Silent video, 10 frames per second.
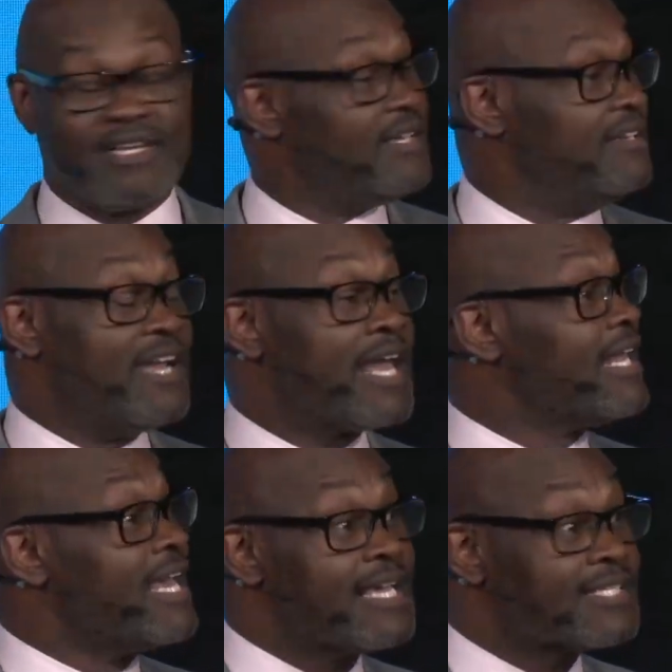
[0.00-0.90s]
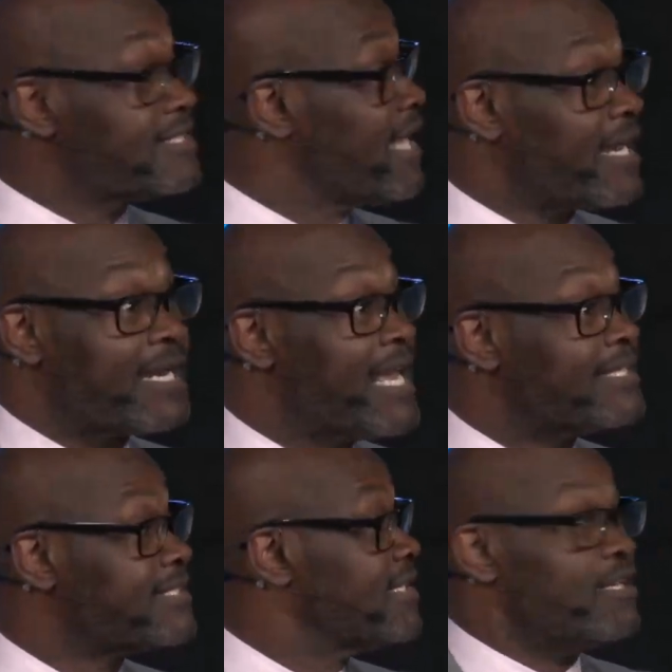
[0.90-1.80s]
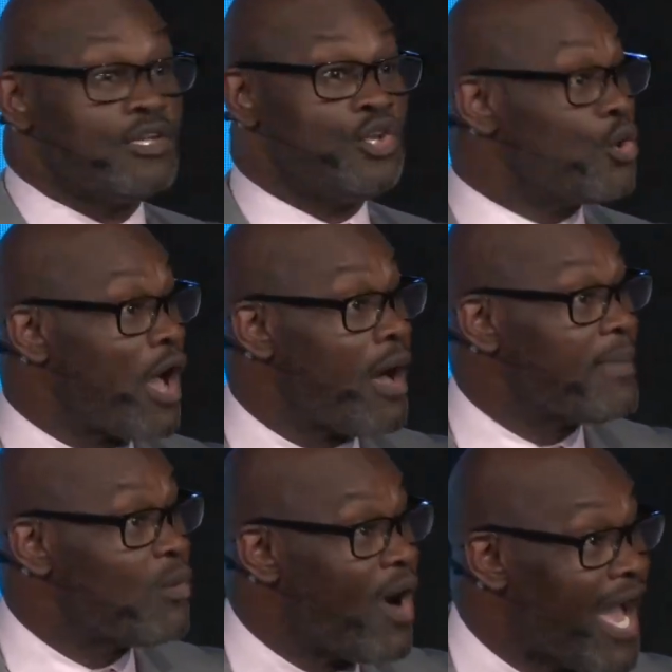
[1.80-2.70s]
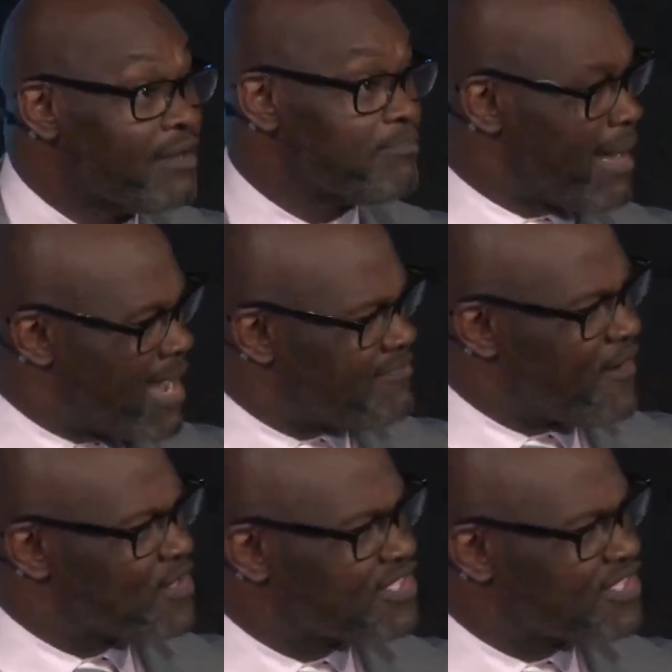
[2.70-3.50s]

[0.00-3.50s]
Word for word: None of this, none of this. You call me what? By my first